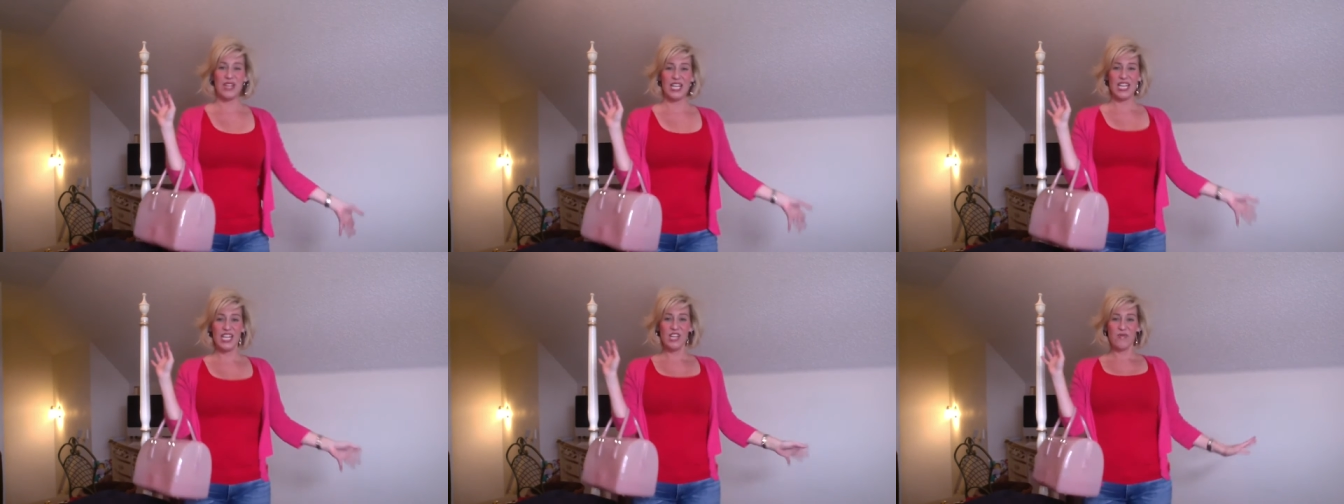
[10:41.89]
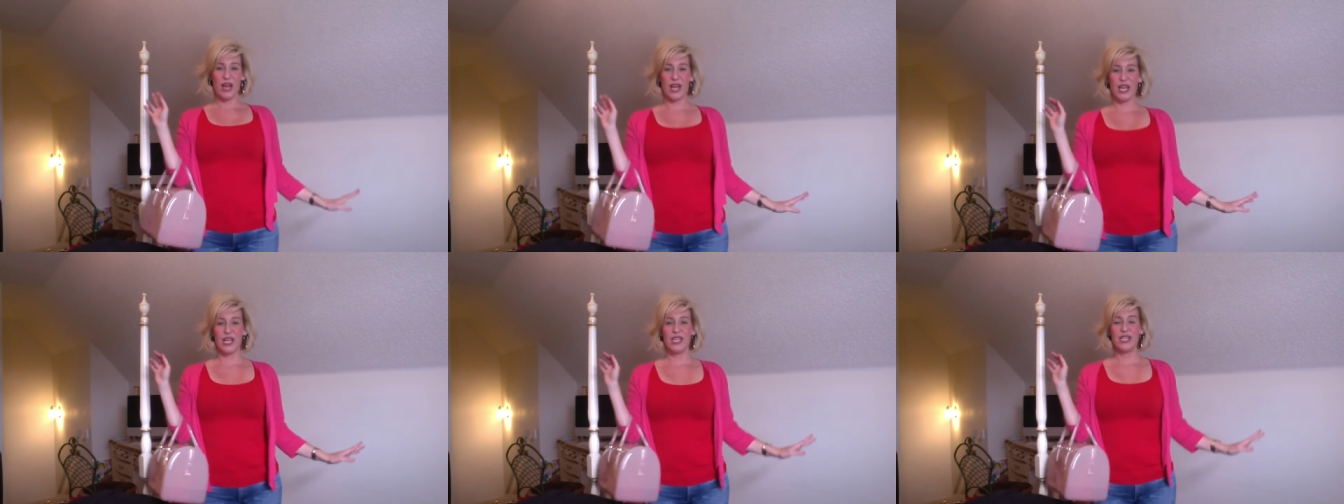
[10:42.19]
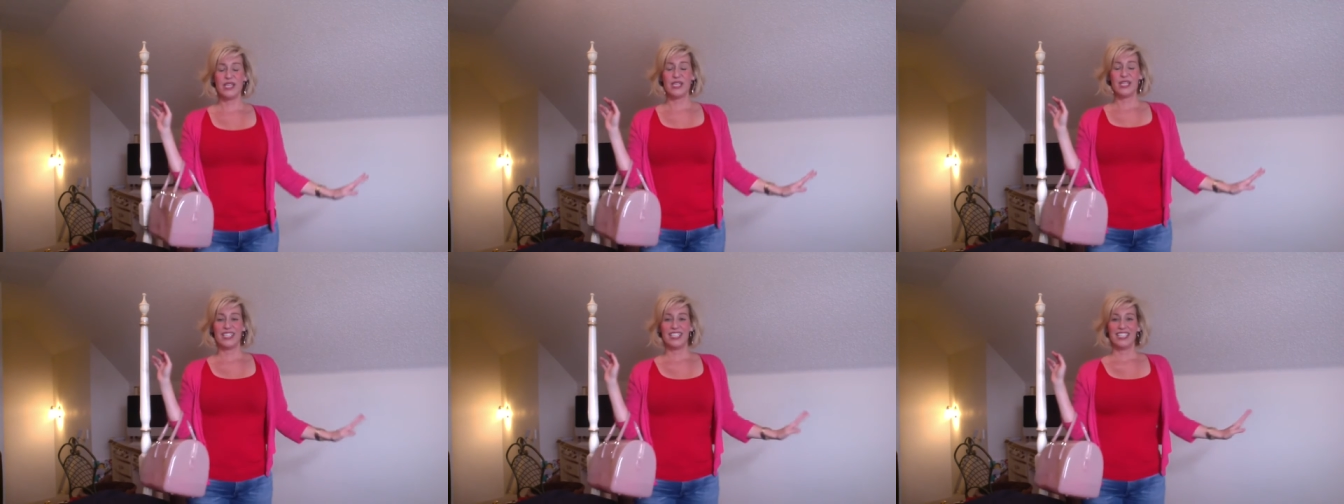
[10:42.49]

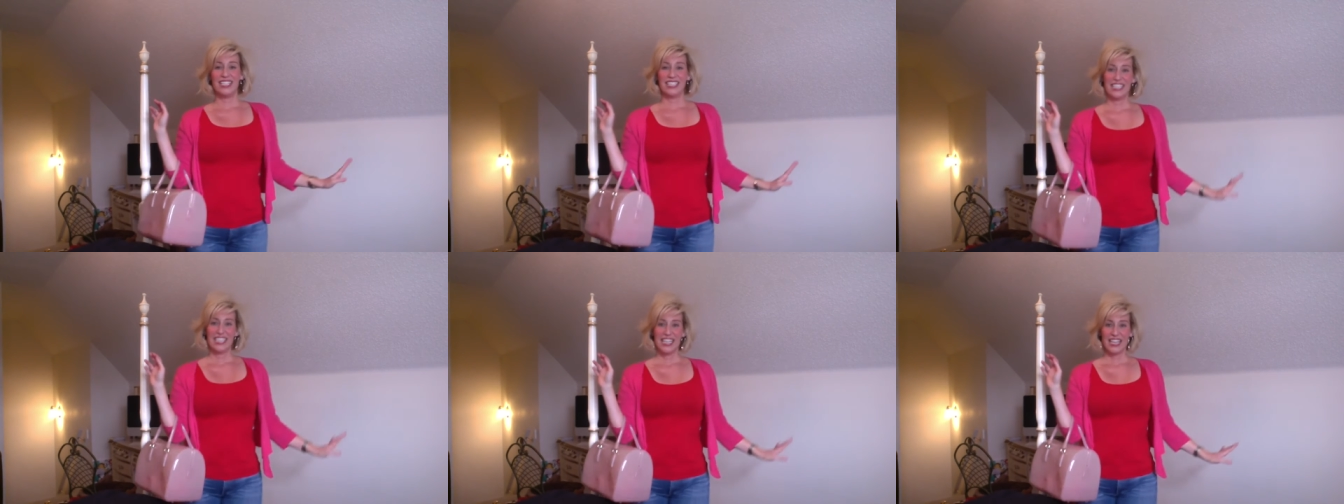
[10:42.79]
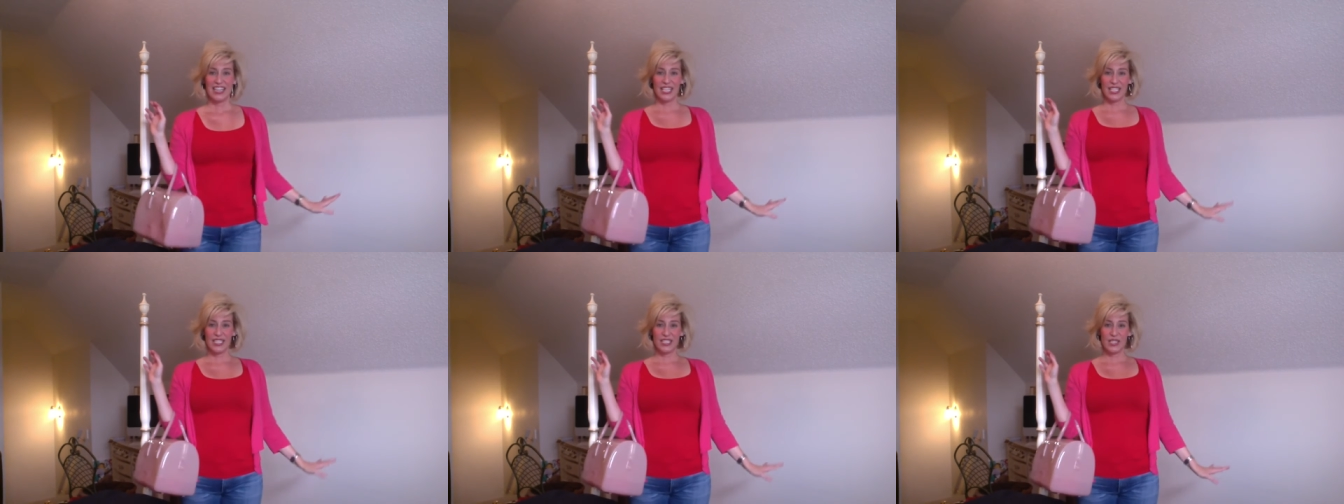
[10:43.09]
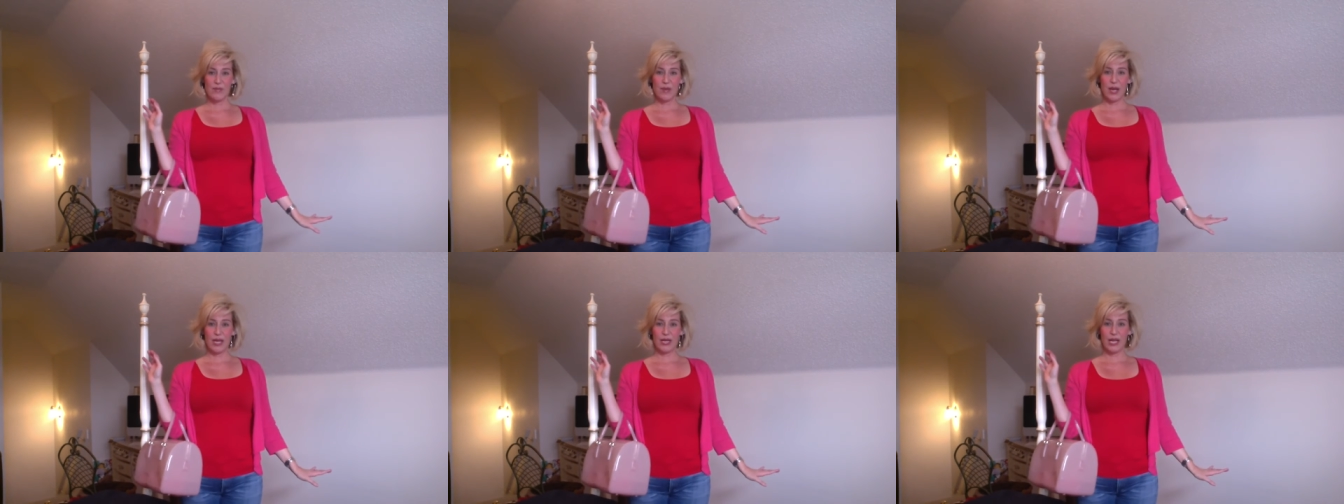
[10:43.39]
anyway, things
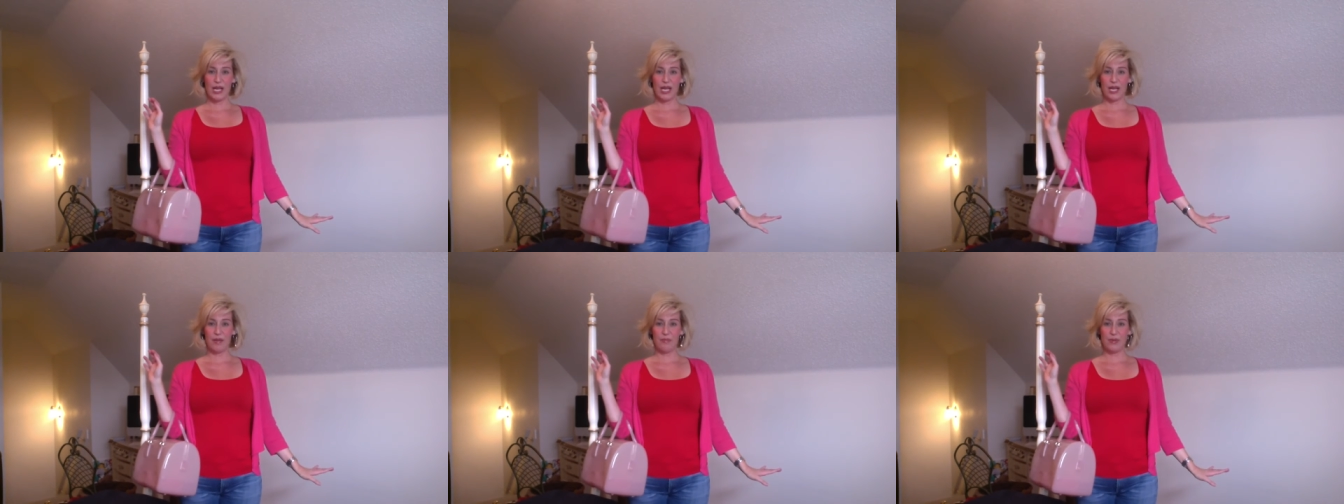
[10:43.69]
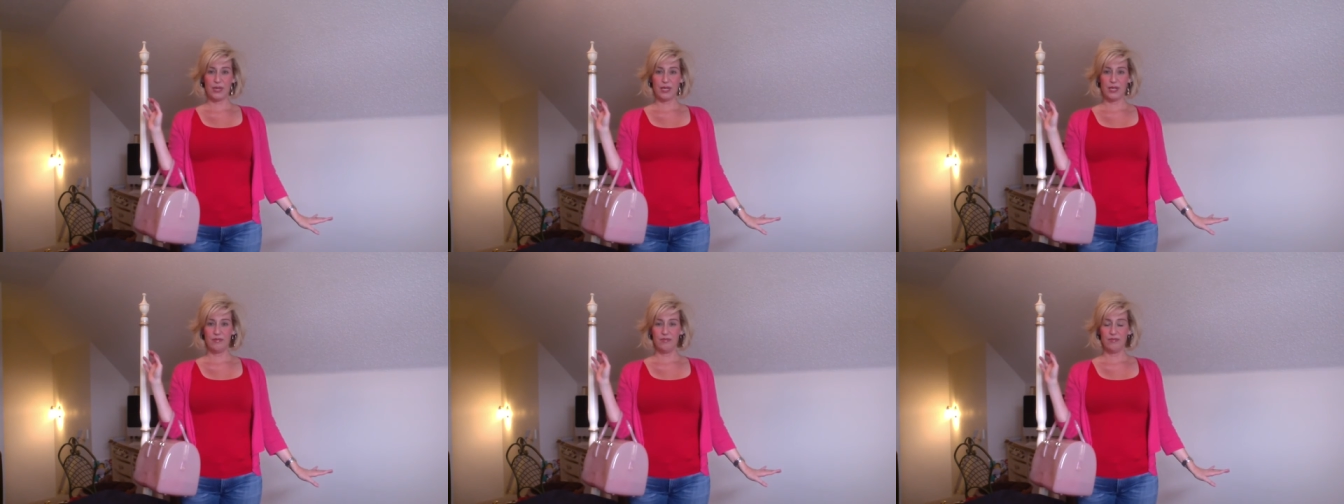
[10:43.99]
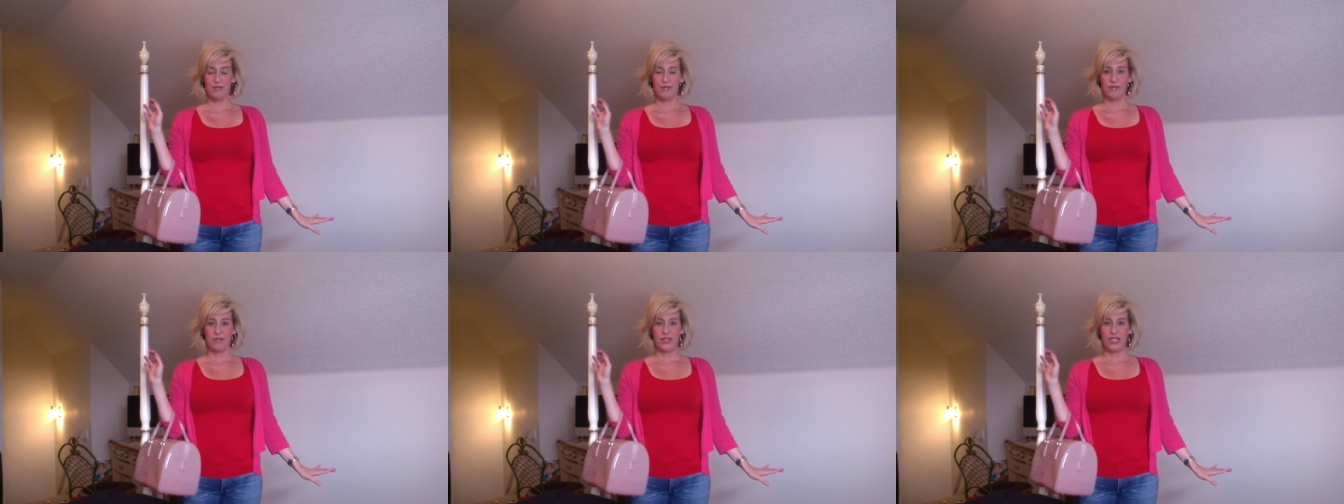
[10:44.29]
that might happen
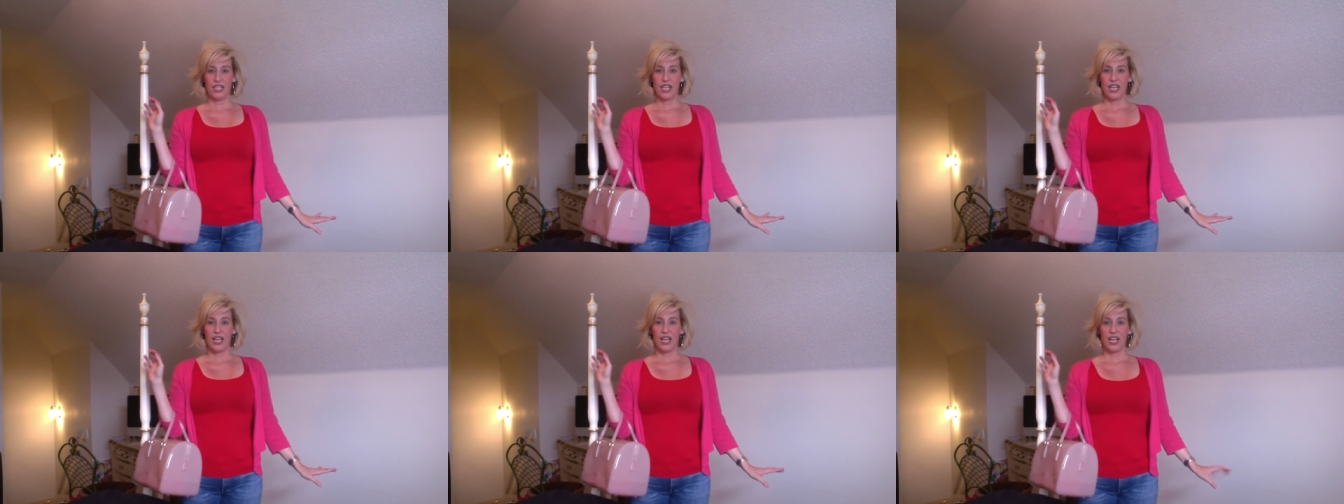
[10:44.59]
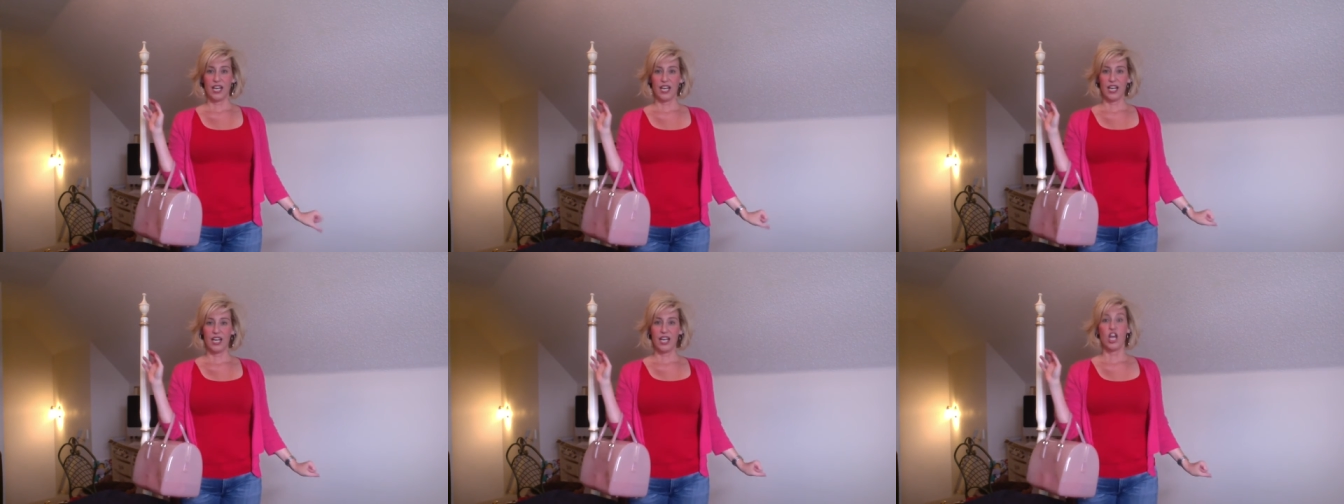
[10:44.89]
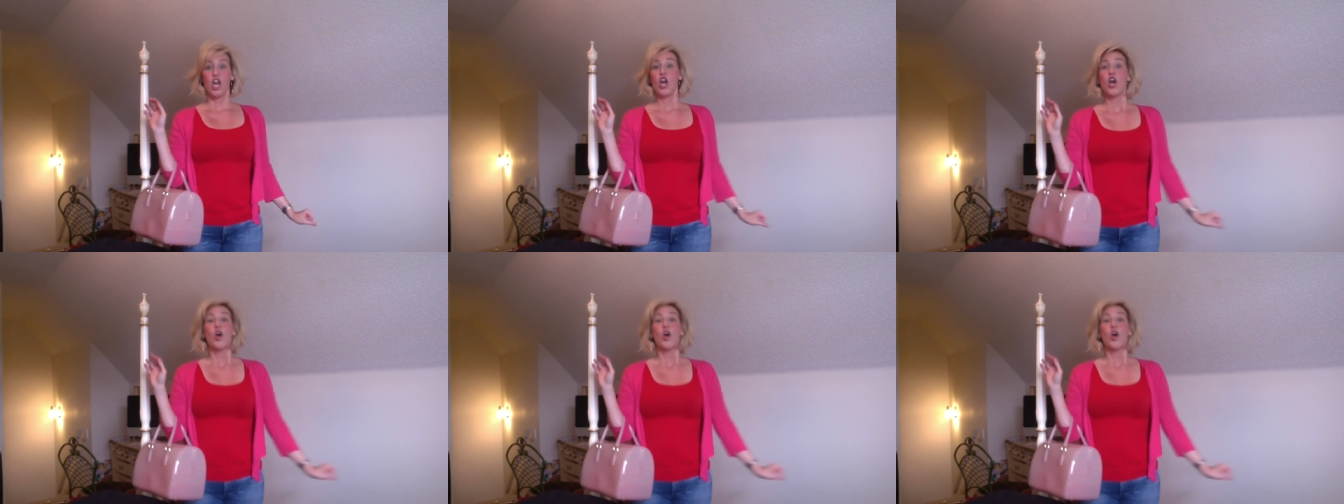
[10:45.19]
uh,